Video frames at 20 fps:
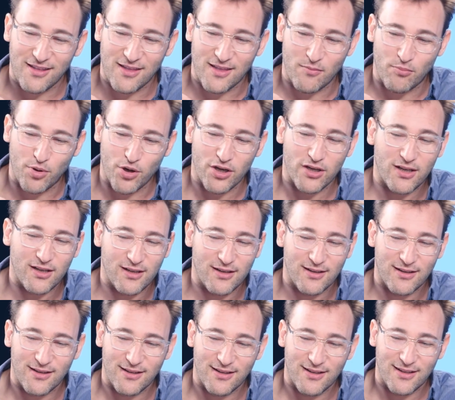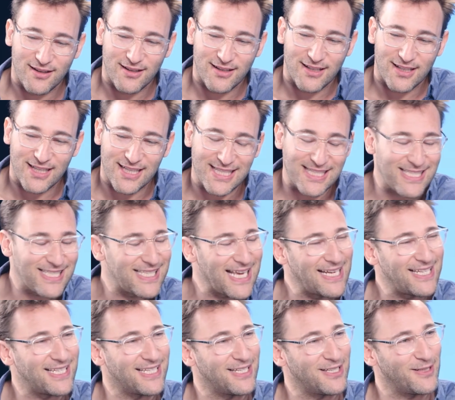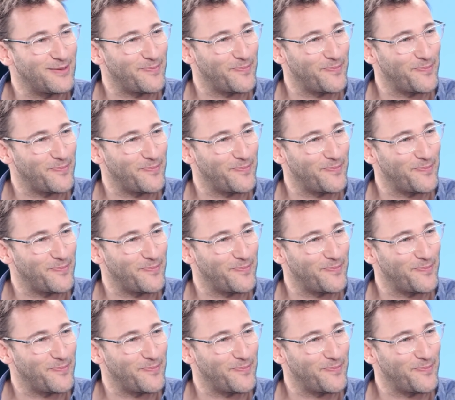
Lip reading: The book is scented.